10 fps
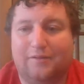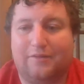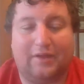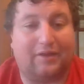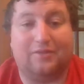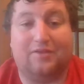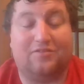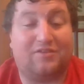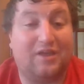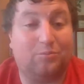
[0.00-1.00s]
thinking
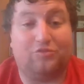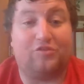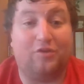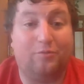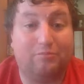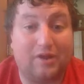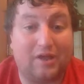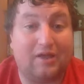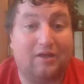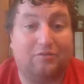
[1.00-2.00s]
this team's doomed
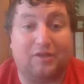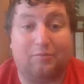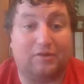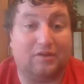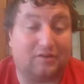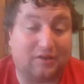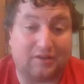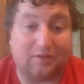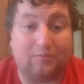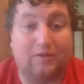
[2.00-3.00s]
now that we didn't get
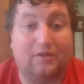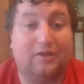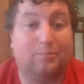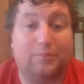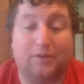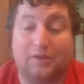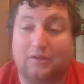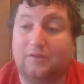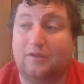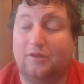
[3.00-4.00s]
that win,
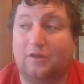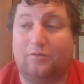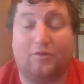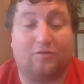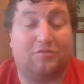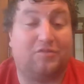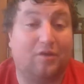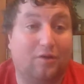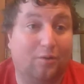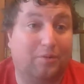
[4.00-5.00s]
but there's
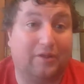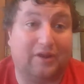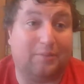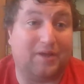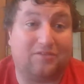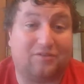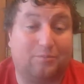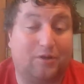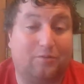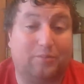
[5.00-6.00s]
still plenty of
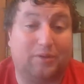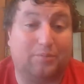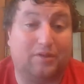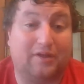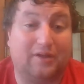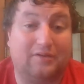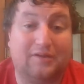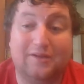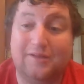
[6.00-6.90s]
basketball to be played,